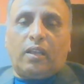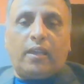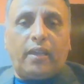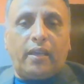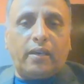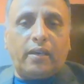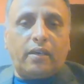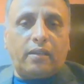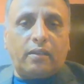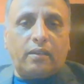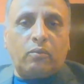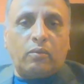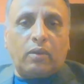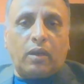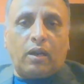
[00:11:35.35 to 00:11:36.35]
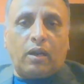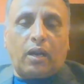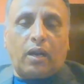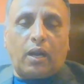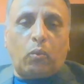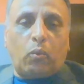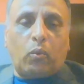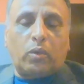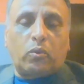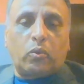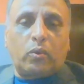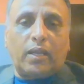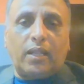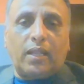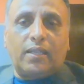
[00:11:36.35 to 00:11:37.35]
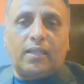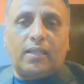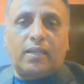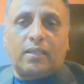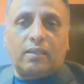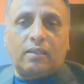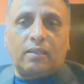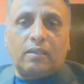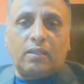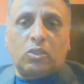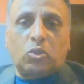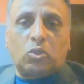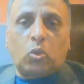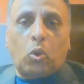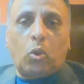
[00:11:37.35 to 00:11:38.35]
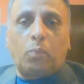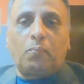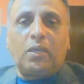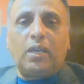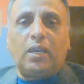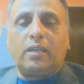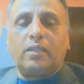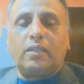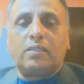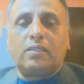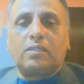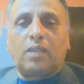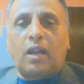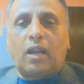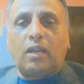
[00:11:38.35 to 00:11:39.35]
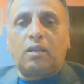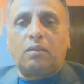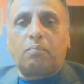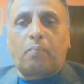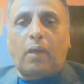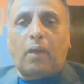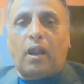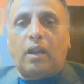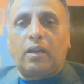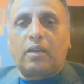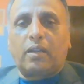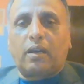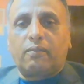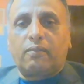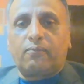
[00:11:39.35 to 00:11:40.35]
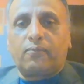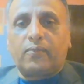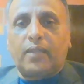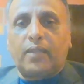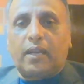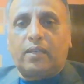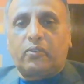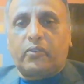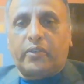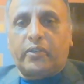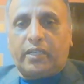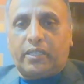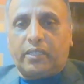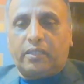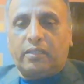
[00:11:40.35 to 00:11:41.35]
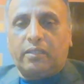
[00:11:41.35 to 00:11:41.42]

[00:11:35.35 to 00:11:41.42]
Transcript: here I want to tell that Ethiopia is not part of that treaty.